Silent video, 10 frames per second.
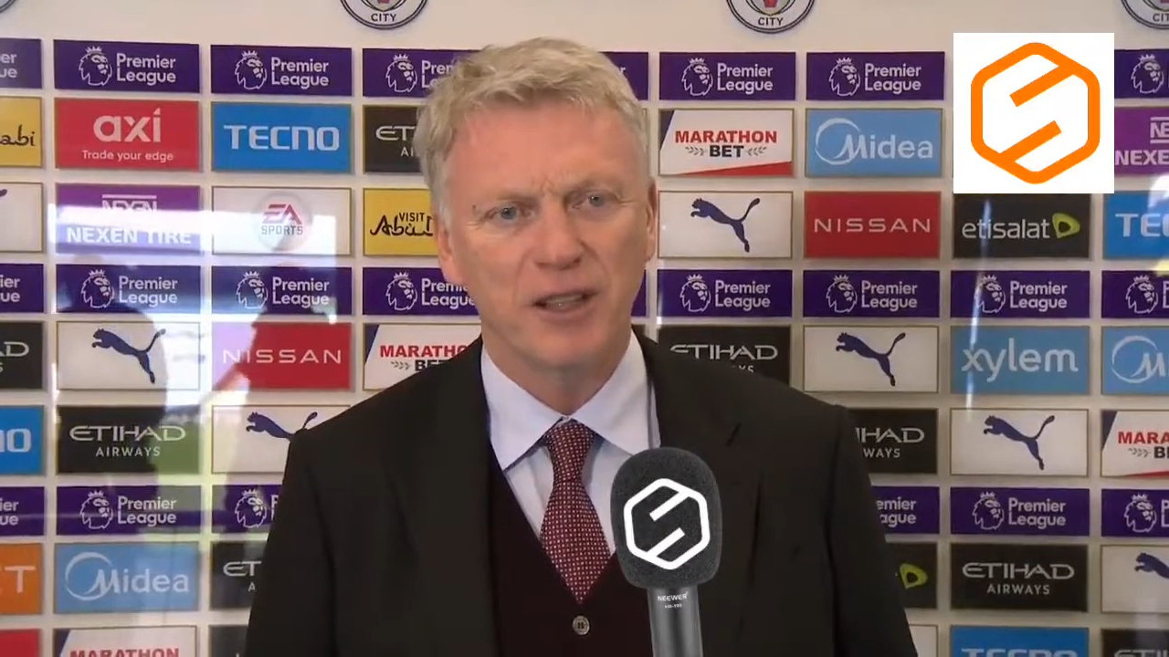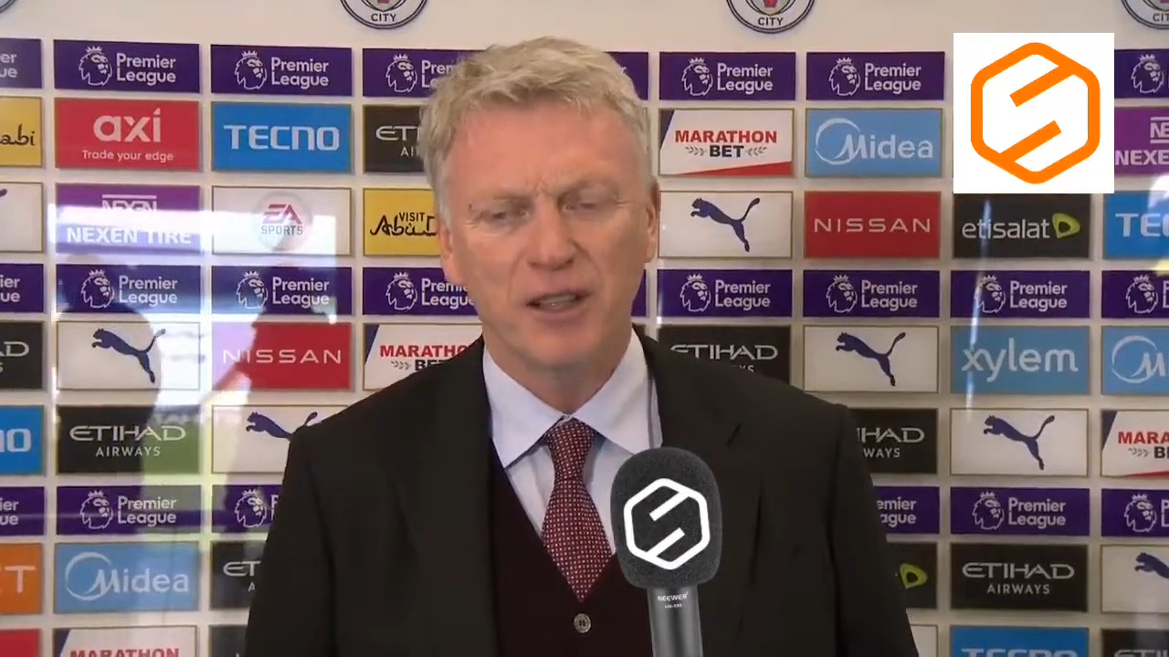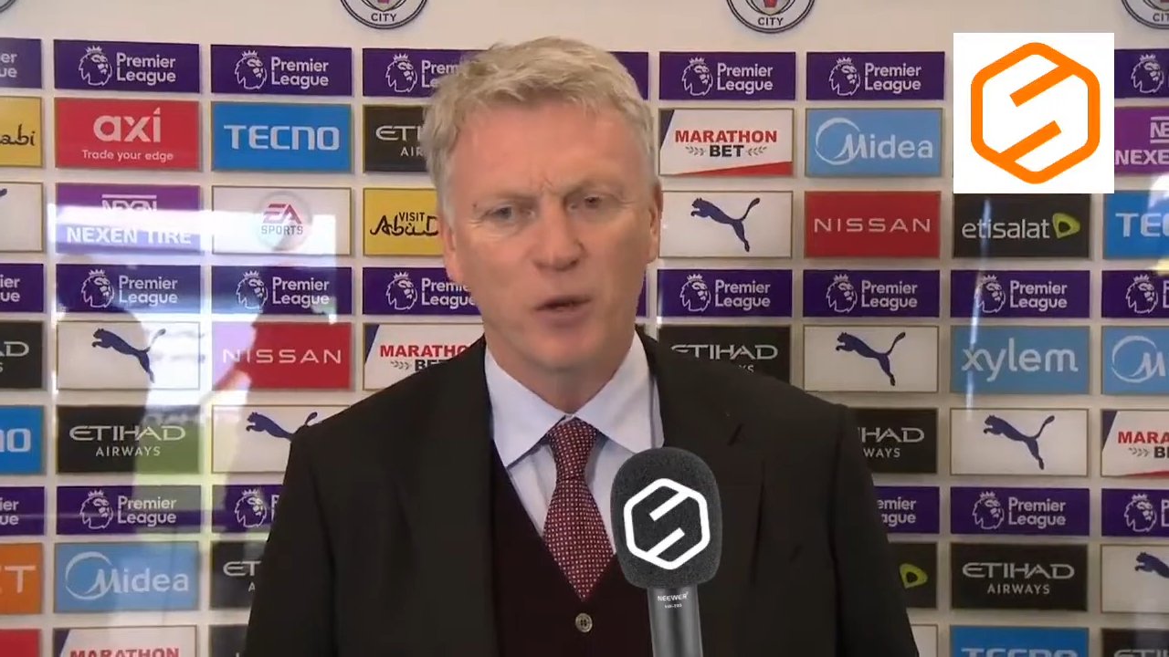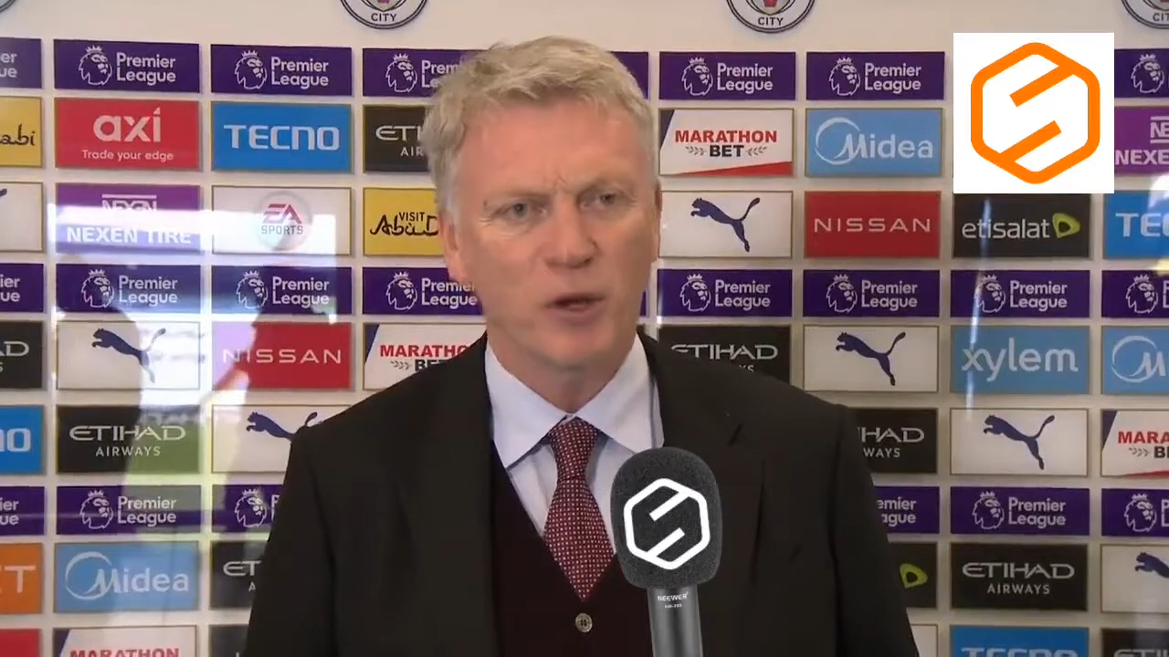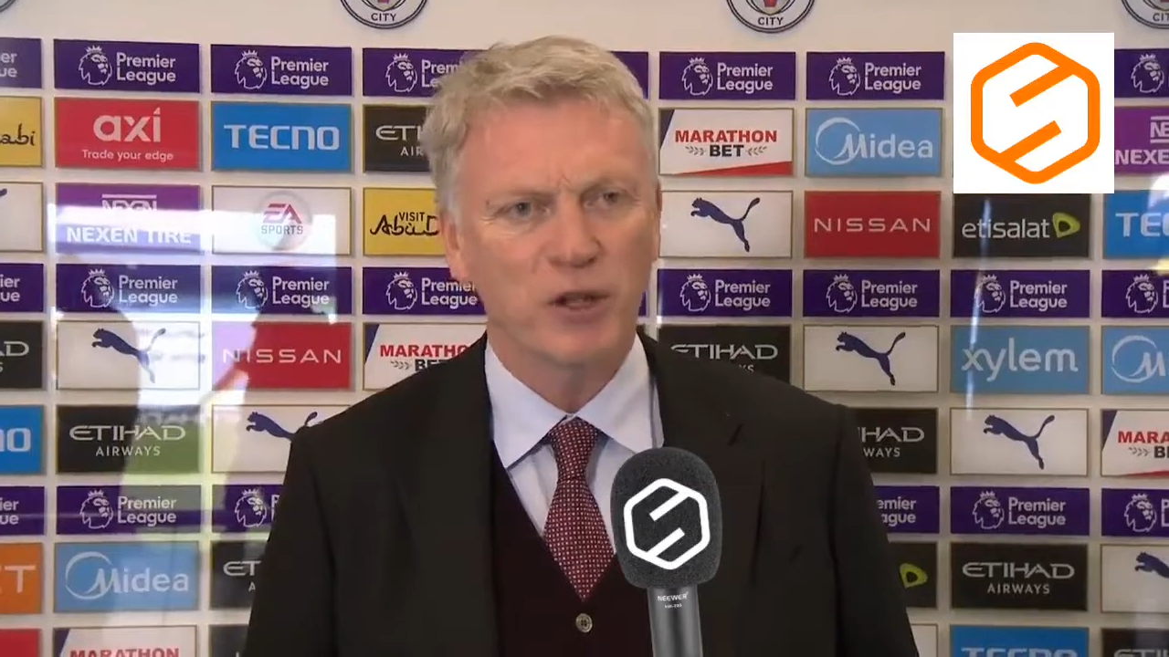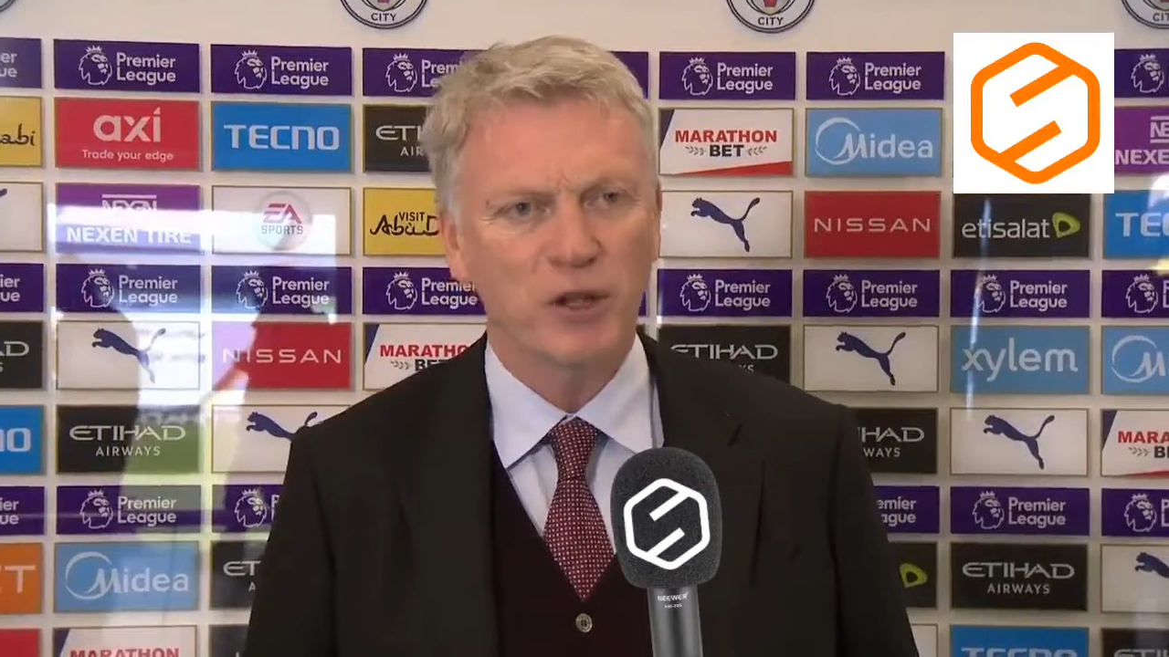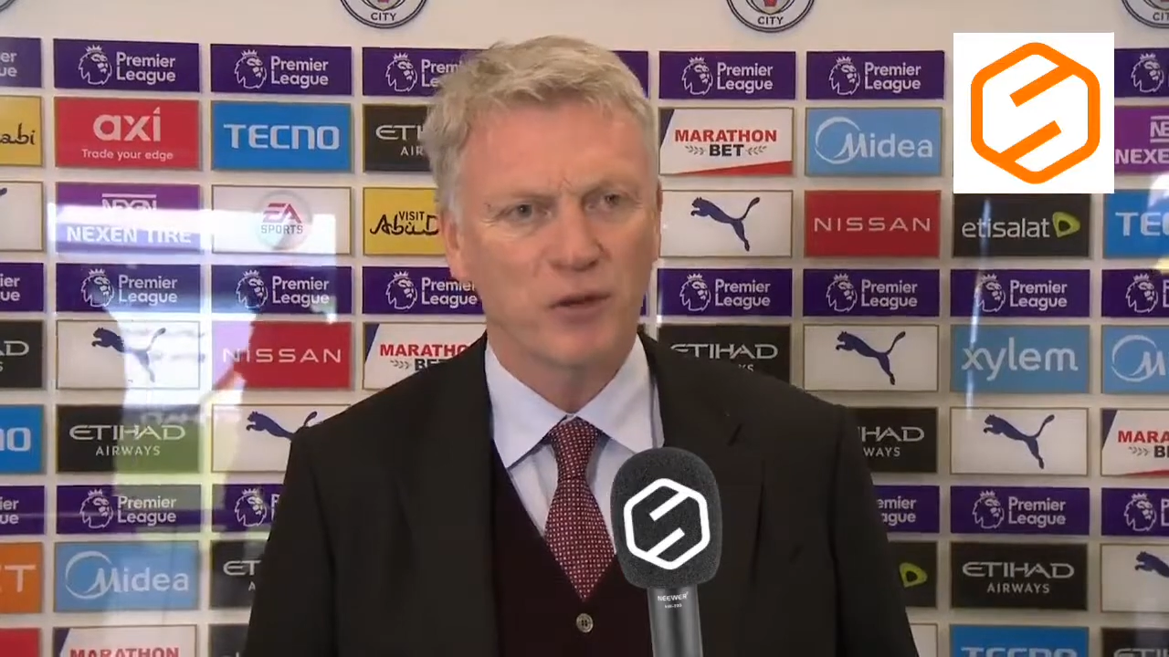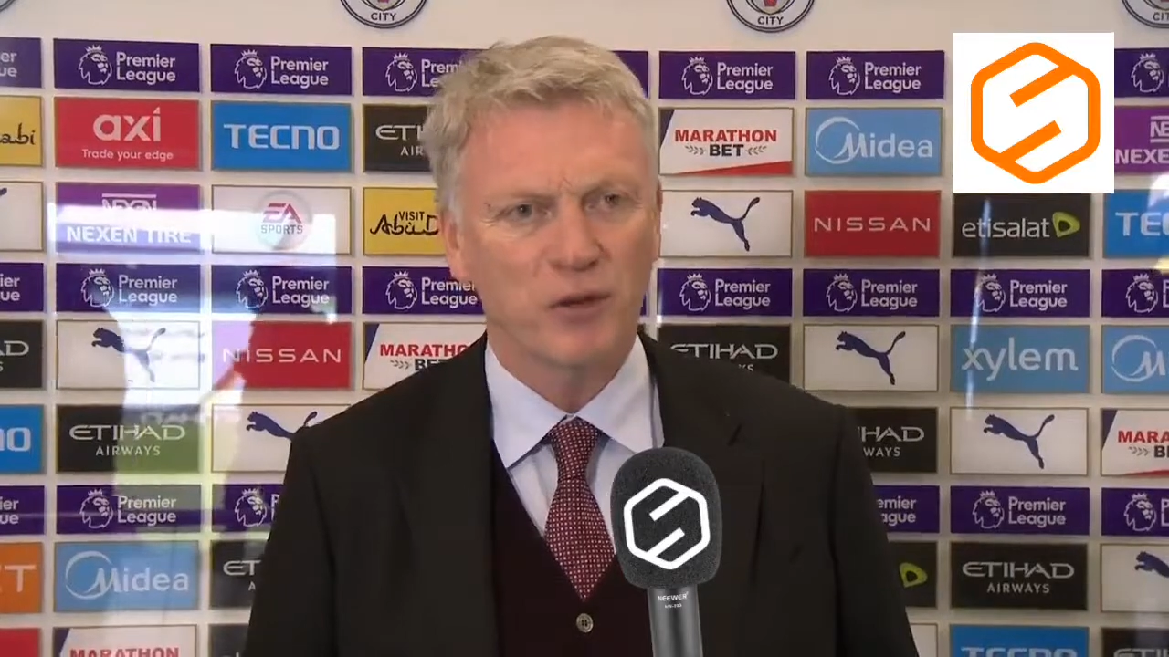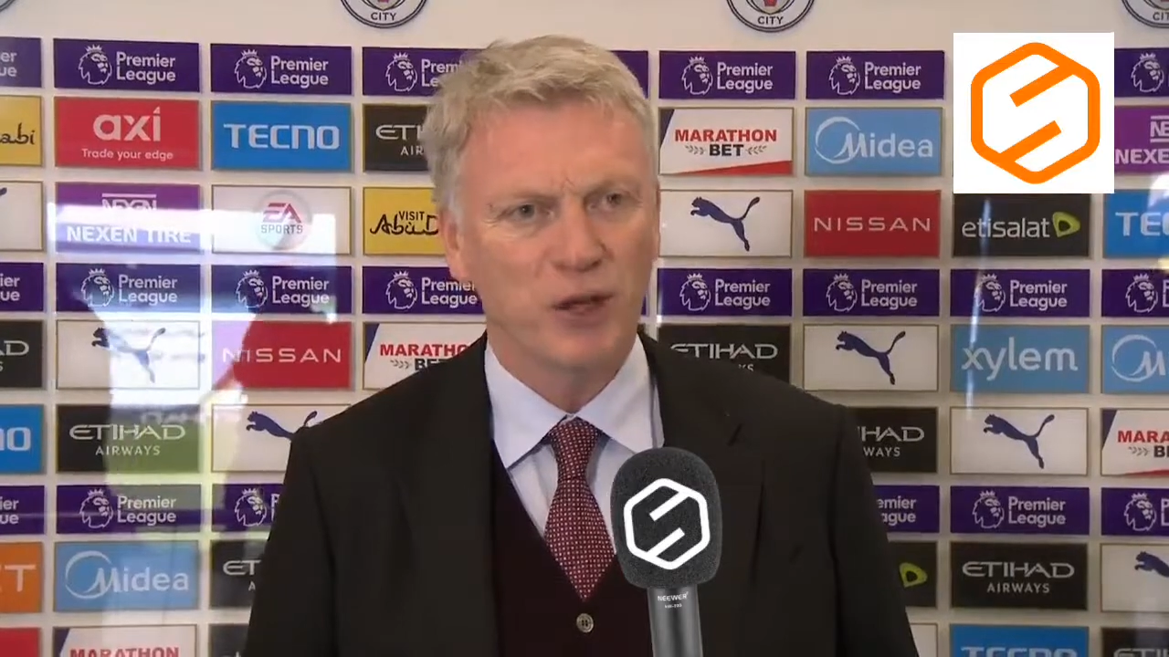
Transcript: the worst I've got to do